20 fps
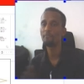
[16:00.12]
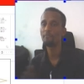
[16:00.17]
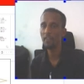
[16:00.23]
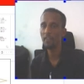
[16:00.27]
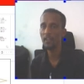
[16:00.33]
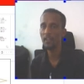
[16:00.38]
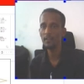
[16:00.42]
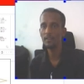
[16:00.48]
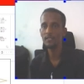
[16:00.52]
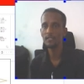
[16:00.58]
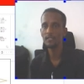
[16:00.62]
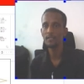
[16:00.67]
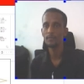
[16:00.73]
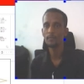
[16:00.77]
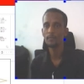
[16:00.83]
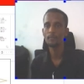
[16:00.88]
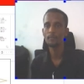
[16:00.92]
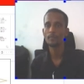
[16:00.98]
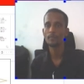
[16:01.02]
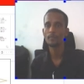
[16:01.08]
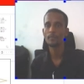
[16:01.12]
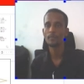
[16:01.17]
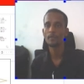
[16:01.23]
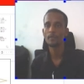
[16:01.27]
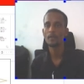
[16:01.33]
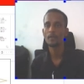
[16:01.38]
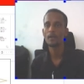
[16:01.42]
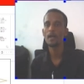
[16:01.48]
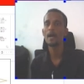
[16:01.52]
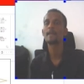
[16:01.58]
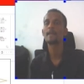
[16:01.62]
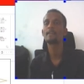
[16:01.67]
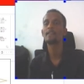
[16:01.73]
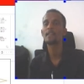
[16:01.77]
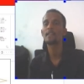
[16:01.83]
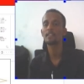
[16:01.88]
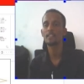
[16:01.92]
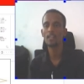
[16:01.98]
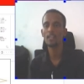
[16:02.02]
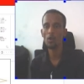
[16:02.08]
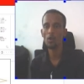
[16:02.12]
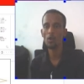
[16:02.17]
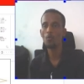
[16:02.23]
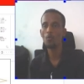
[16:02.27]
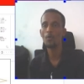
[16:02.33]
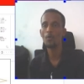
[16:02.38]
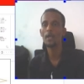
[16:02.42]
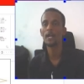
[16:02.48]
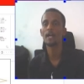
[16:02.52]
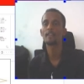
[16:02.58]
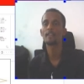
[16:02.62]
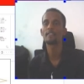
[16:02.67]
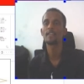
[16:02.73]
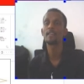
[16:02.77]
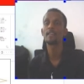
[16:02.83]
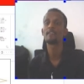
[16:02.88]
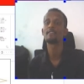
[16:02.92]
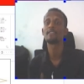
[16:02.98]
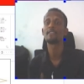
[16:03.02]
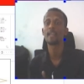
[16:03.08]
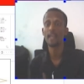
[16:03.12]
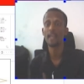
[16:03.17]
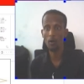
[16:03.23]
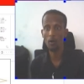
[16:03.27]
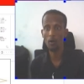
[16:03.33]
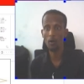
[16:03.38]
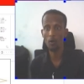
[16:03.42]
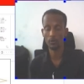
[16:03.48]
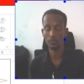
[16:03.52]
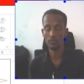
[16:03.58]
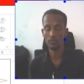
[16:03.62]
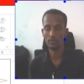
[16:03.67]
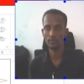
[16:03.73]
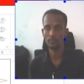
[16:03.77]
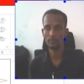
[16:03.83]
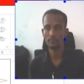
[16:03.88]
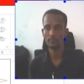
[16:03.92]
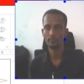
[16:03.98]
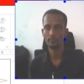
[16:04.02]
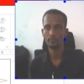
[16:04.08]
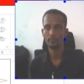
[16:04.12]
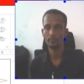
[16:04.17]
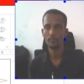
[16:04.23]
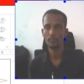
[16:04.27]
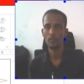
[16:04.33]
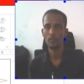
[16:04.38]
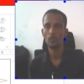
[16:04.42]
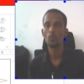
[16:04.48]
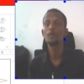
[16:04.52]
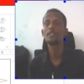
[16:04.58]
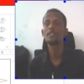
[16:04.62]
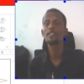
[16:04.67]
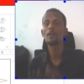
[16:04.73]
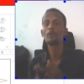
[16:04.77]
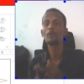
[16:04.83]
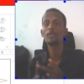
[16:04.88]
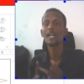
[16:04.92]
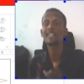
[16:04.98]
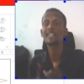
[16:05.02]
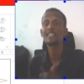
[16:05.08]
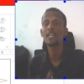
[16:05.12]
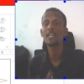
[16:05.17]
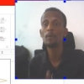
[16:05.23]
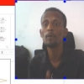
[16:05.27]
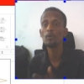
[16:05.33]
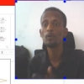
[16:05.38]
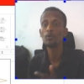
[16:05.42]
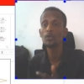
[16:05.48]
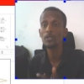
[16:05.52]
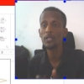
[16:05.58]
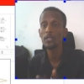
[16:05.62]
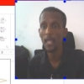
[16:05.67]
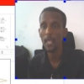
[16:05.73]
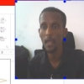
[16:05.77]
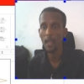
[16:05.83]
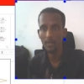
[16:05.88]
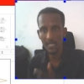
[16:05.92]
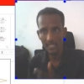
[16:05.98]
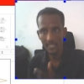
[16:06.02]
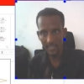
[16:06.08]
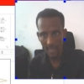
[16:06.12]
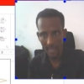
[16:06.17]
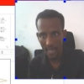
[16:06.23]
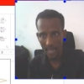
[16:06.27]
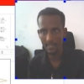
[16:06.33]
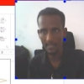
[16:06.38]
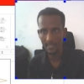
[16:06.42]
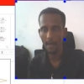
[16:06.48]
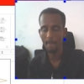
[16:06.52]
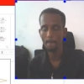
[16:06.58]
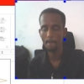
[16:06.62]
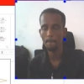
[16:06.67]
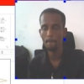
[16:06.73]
field. Under the row, we can say the records. Without attribute table data,